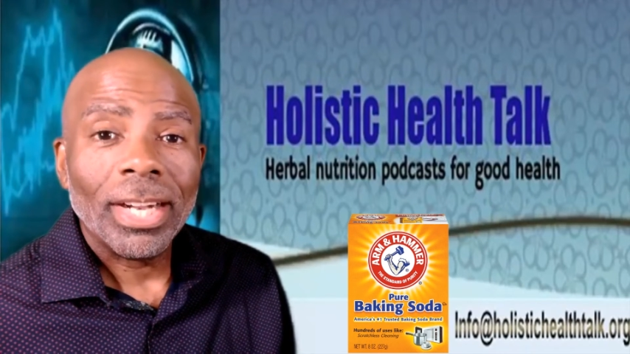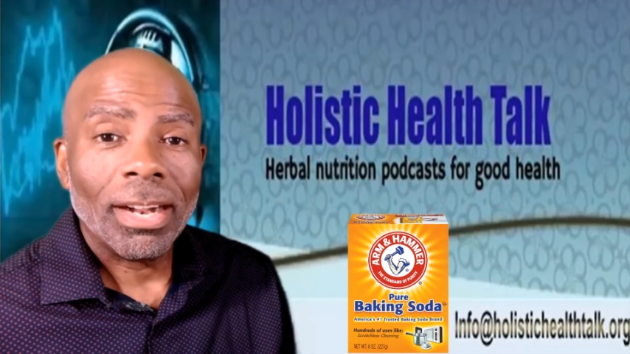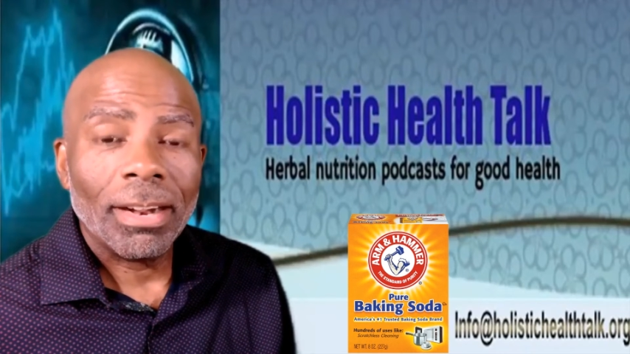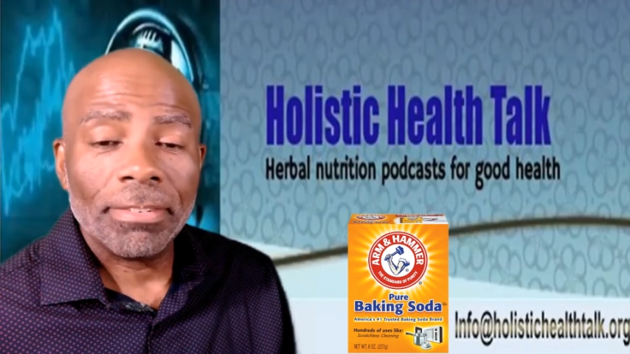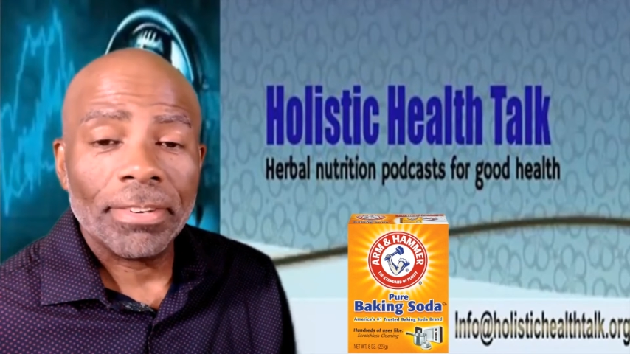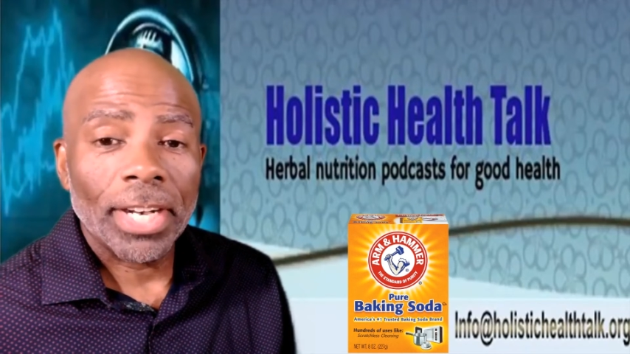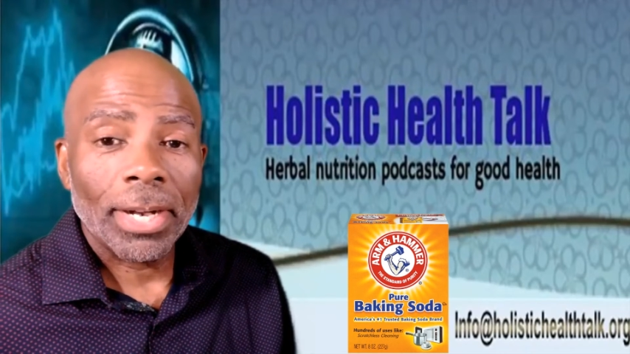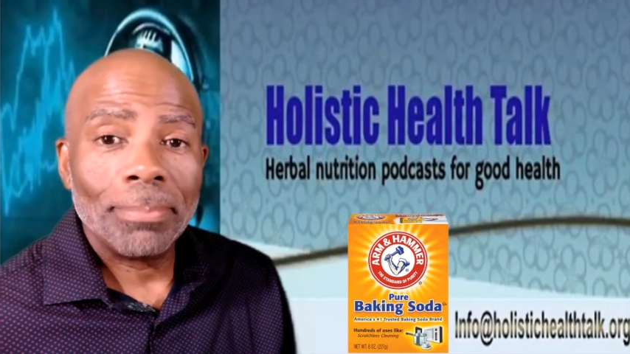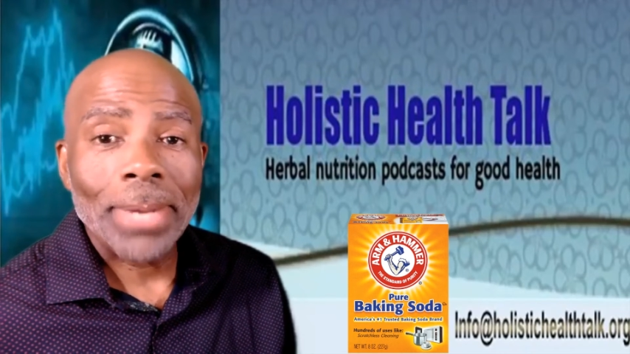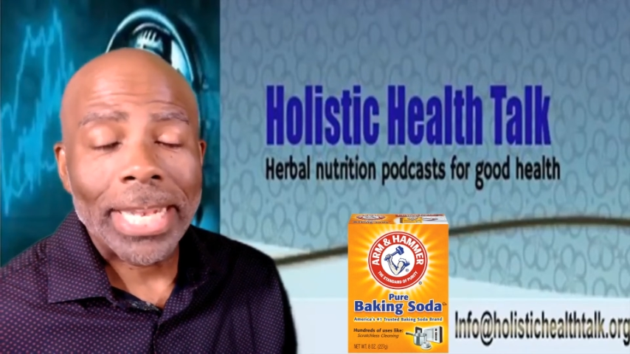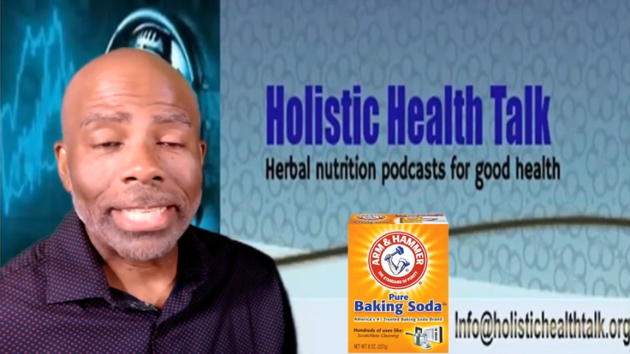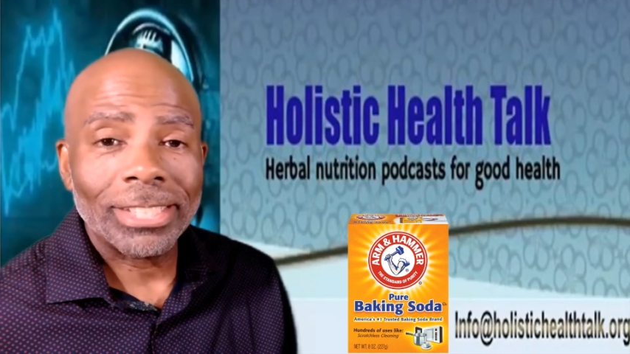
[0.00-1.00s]
of
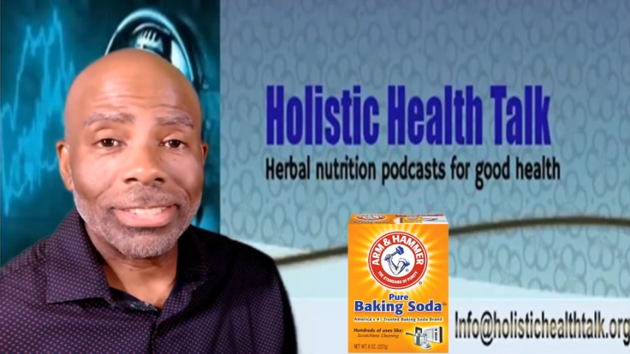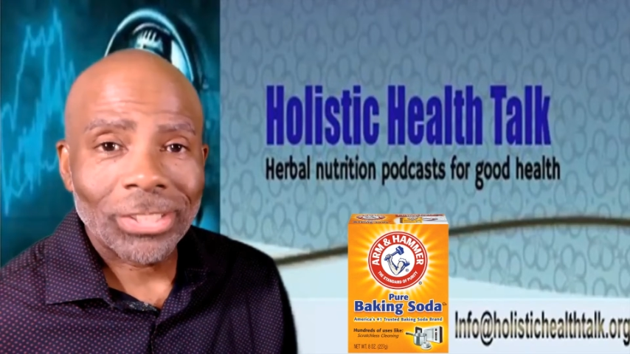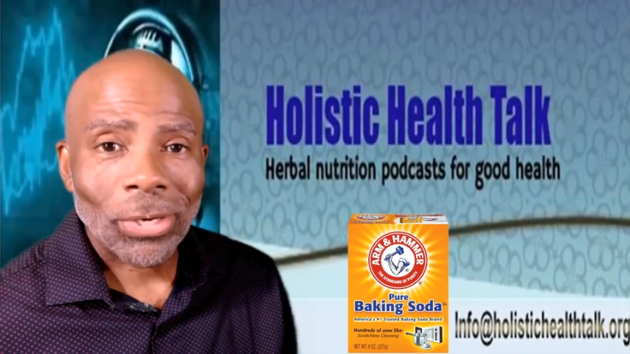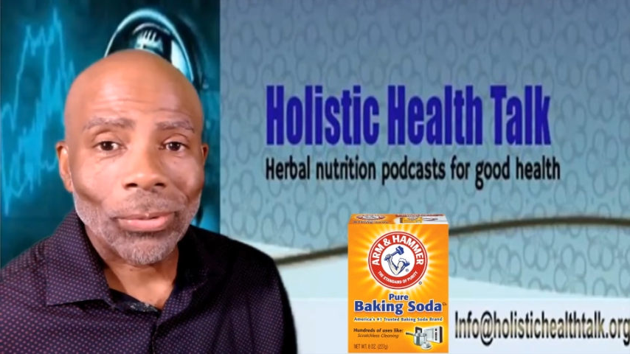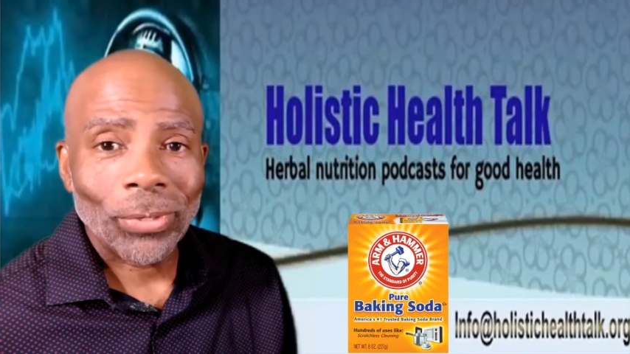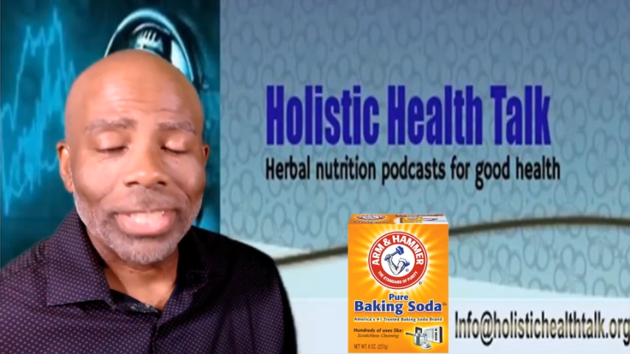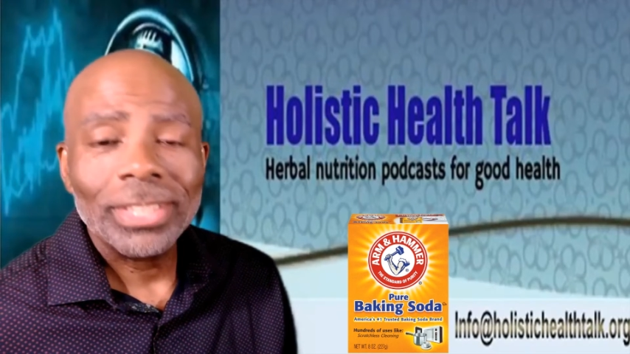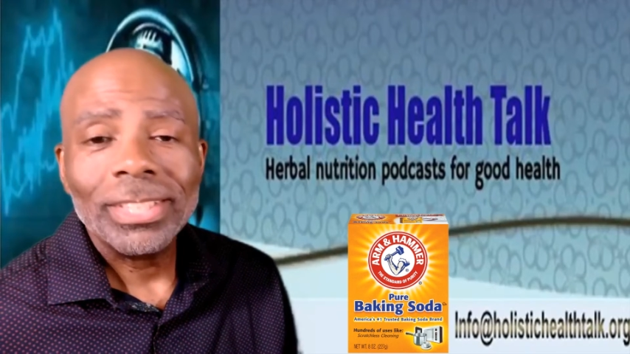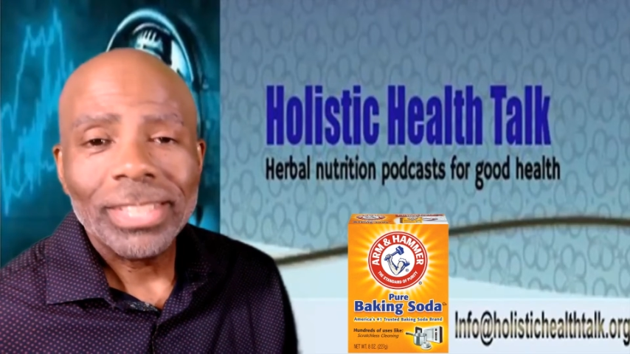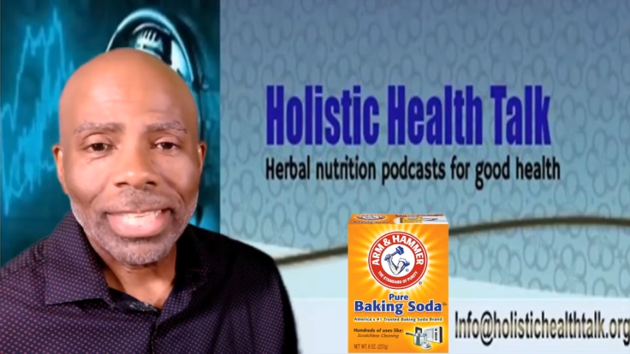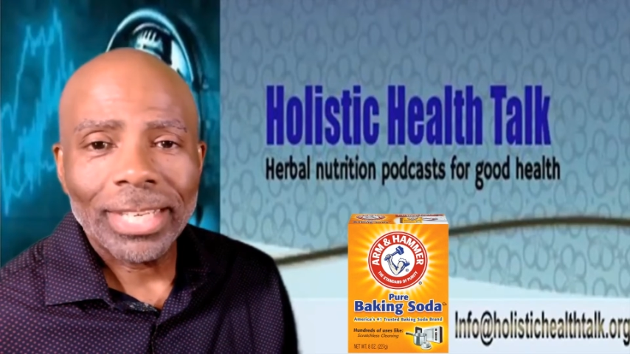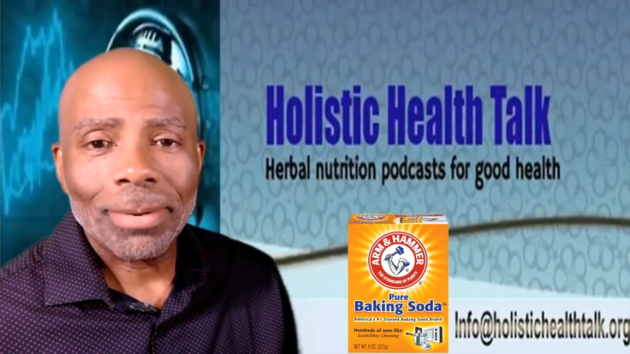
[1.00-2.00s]
baking soda
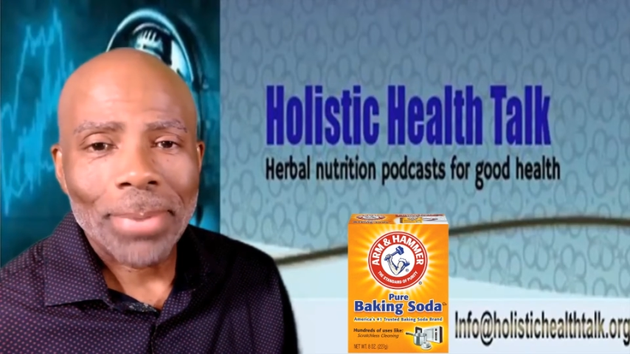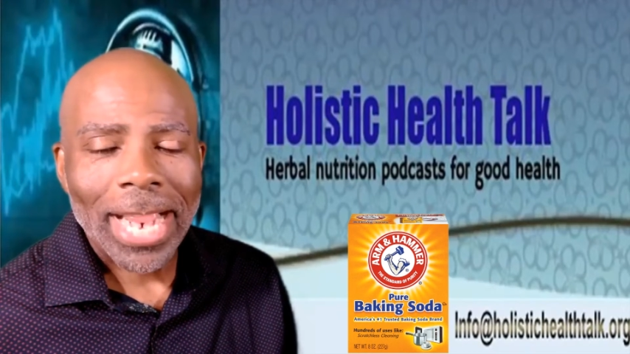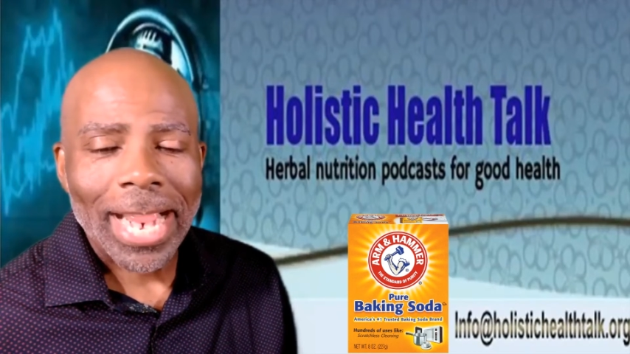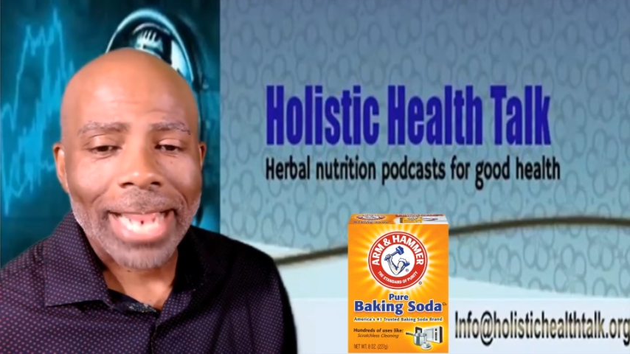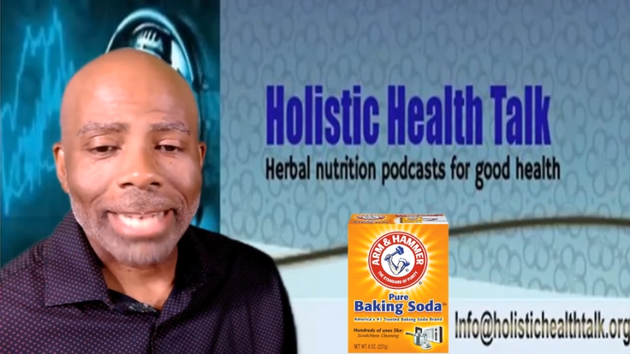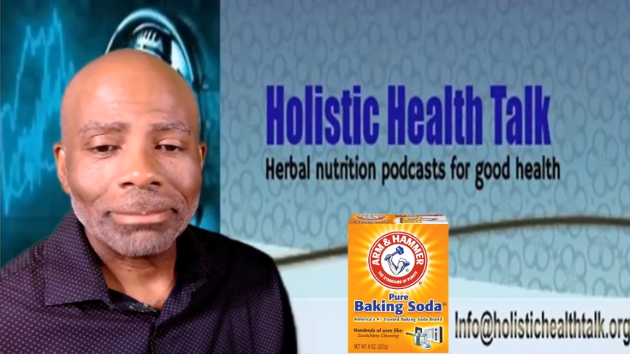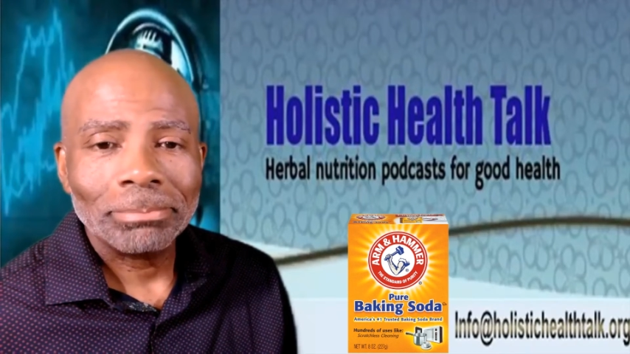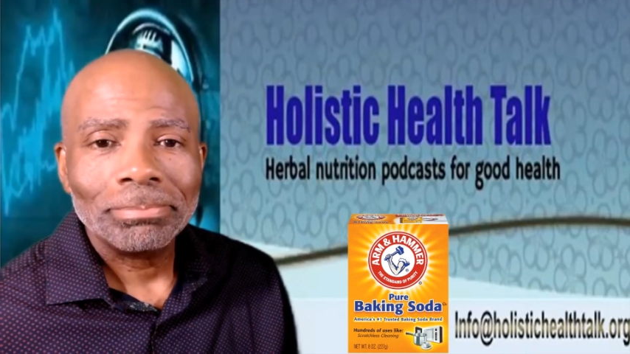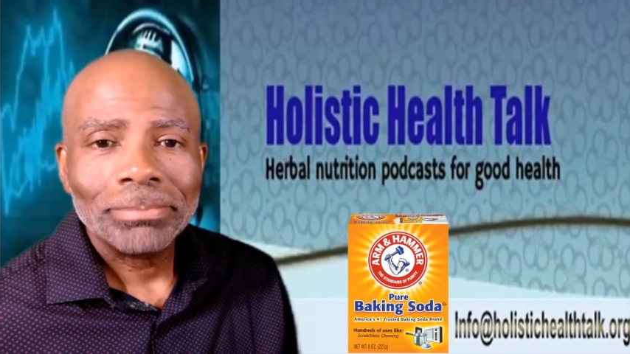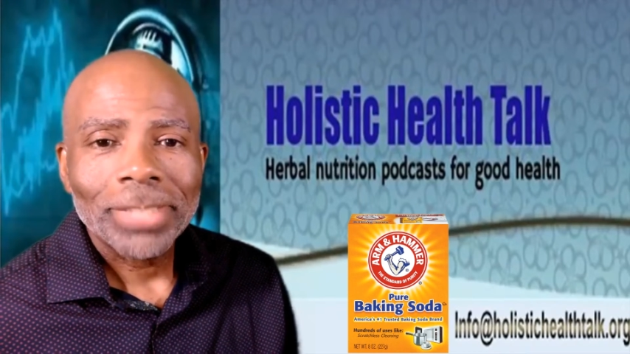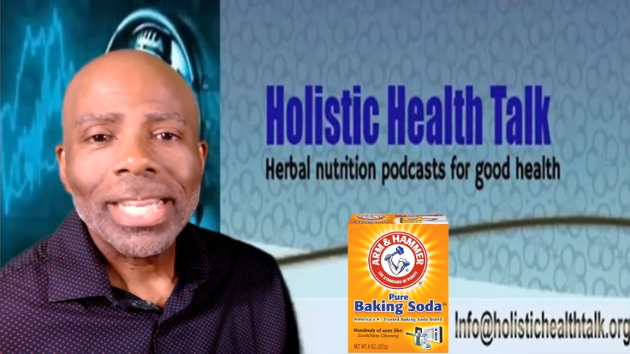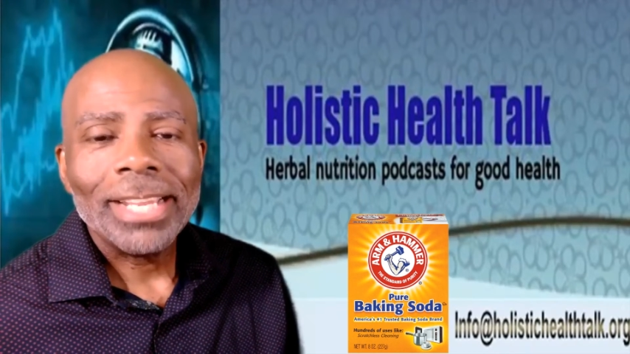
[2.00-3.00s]
in a bag.
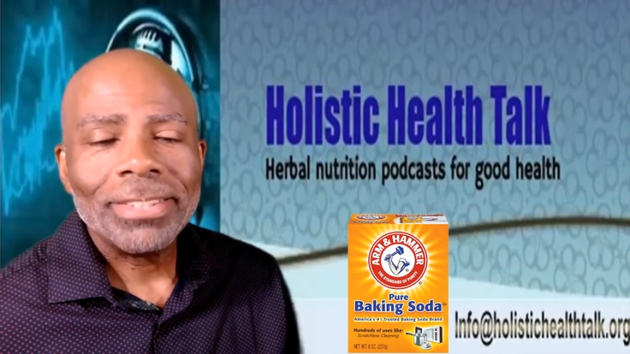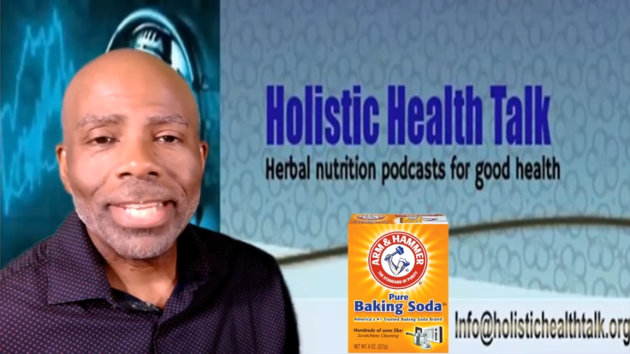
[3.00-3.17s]
And